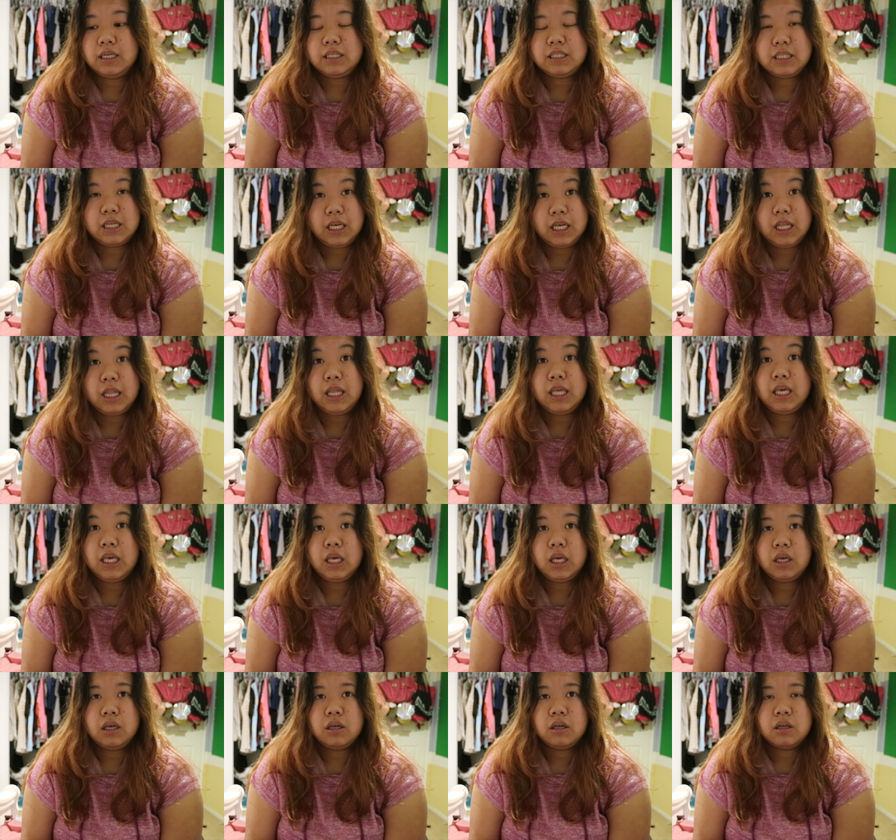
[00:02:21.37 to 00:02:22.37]

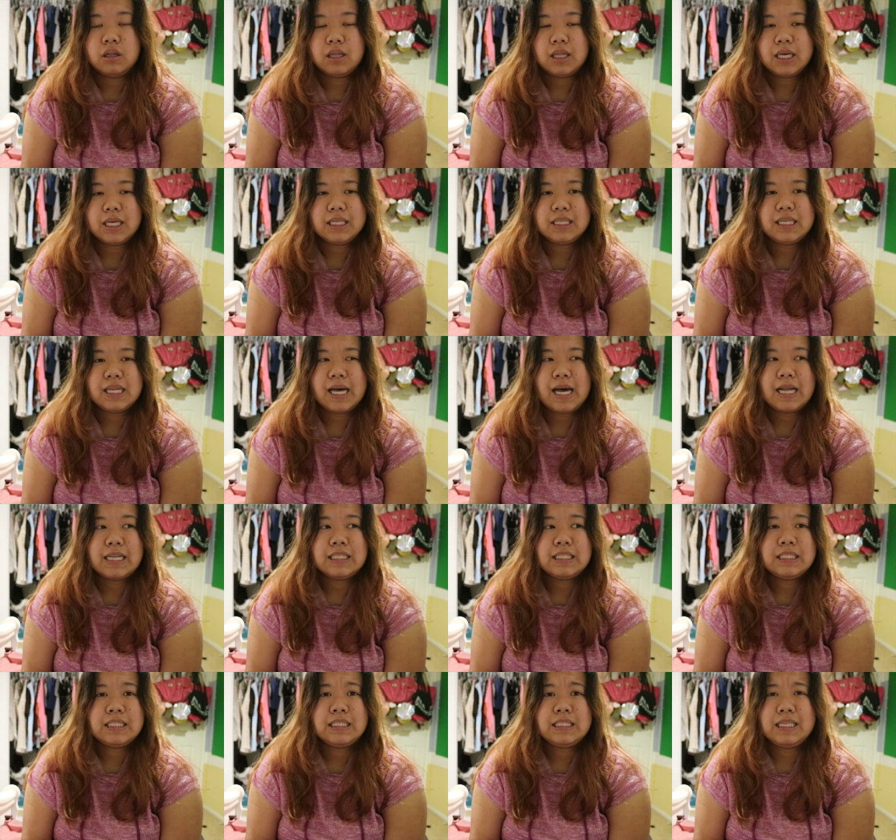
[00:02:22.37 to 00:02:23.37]
daily like
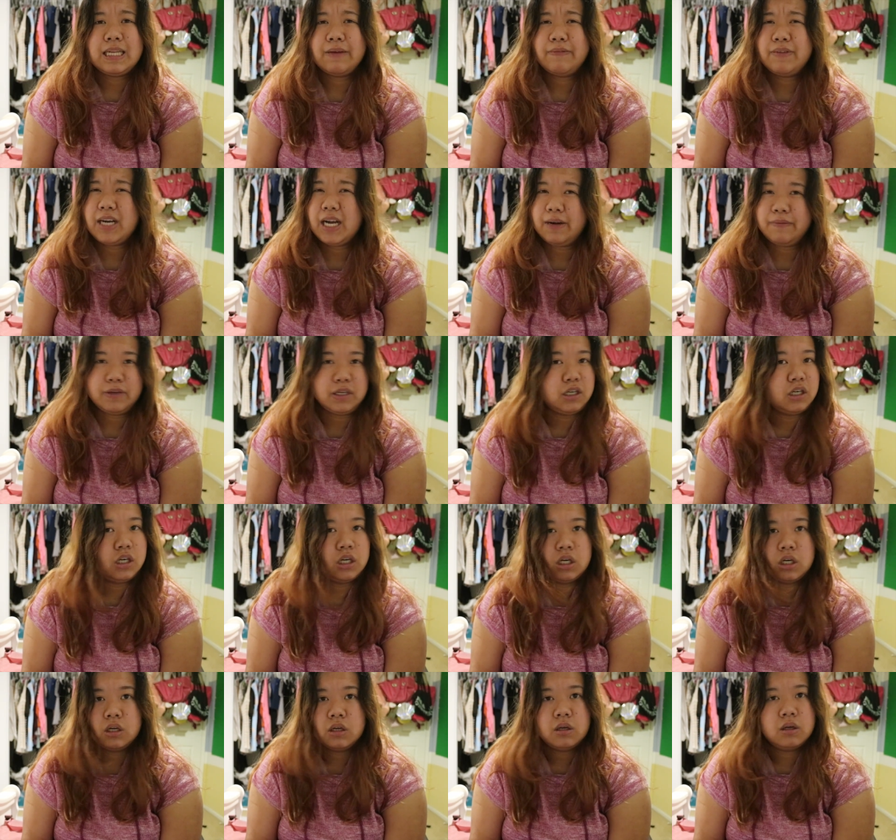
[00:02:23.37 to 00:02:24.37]
that? Never ever,
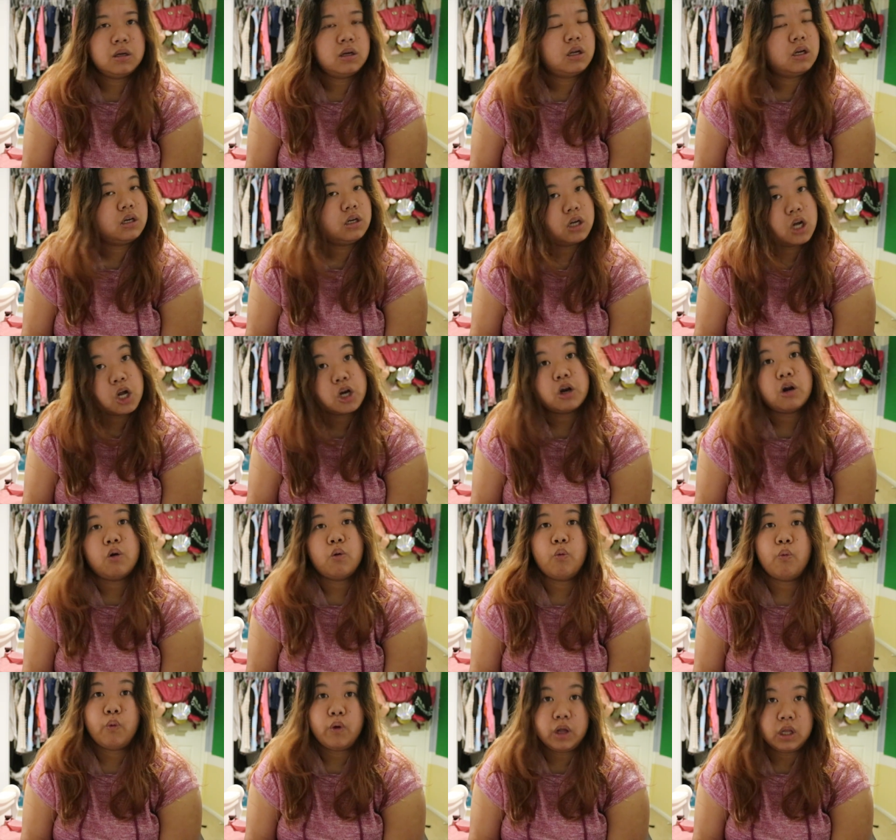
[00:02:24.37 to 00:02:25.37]
not
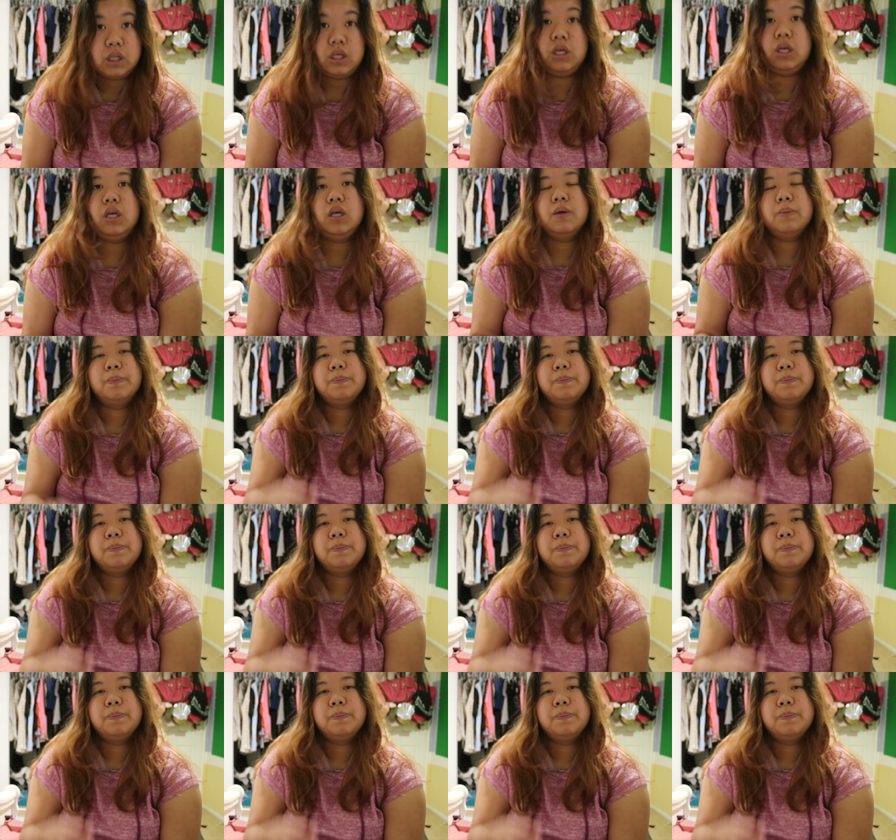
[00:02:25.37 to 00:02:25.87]
really.